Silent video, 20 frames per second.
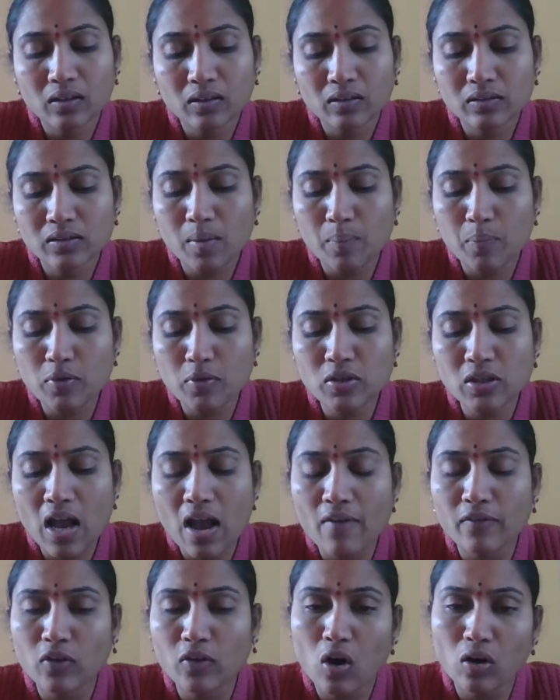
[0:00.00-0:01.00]
Suppose you
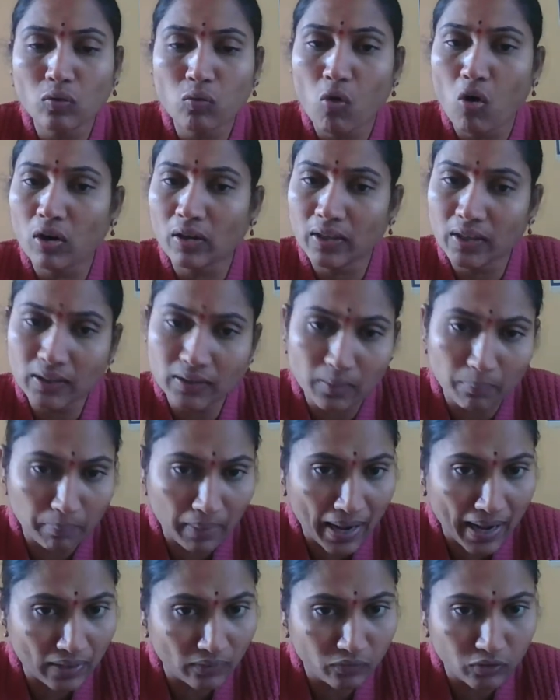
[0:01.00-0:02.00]
have not watered the
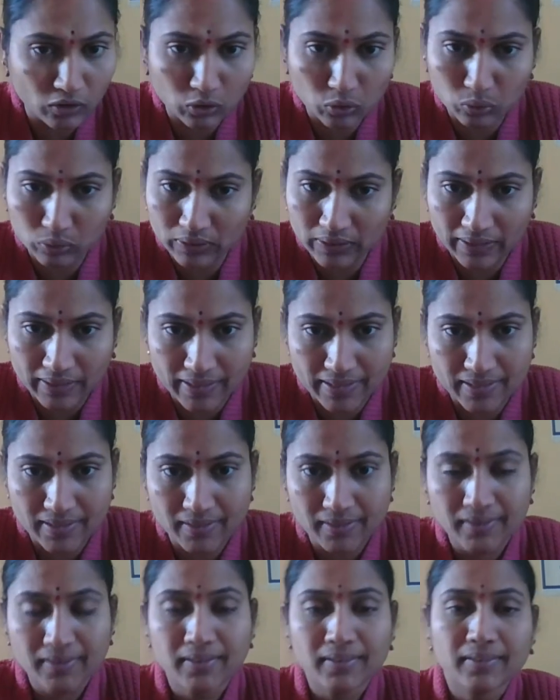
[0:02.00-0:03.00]
plant for 2-3 days,
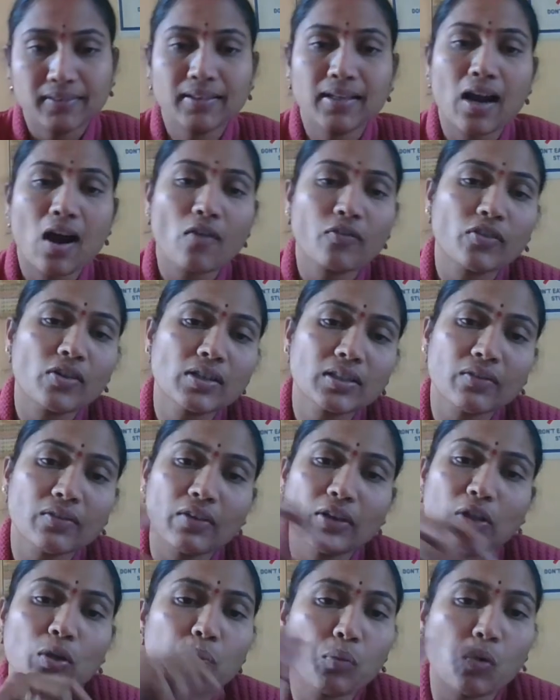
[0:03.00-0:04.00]
then afterwards
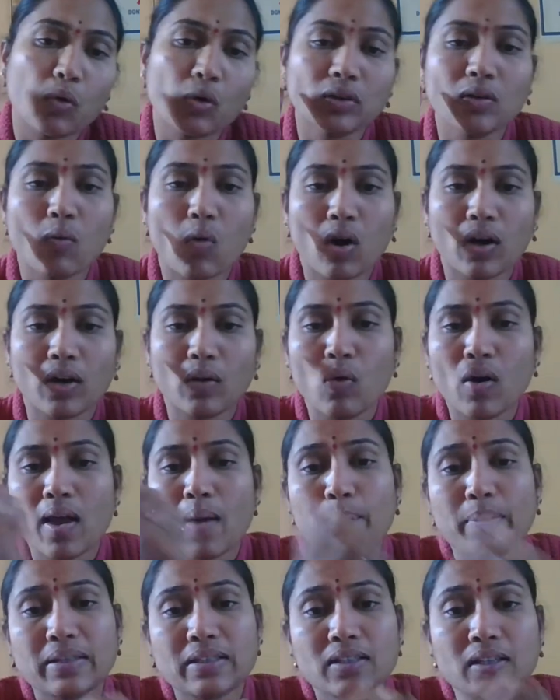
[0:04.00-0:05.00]
when you pour the water, what
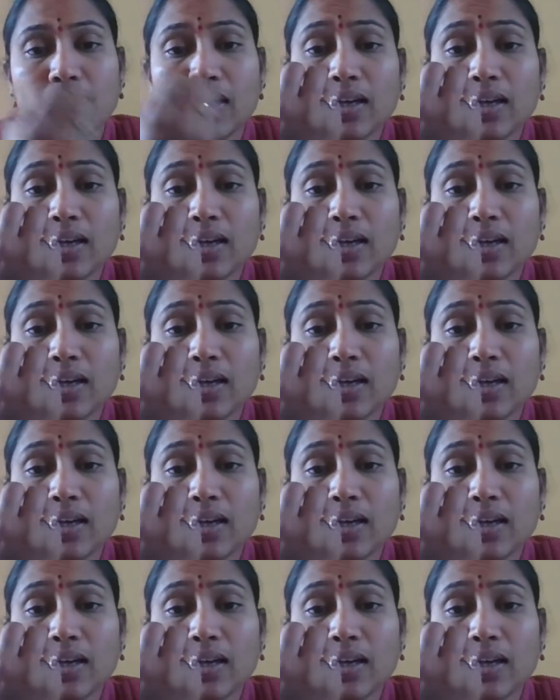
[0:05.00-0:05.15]
happens?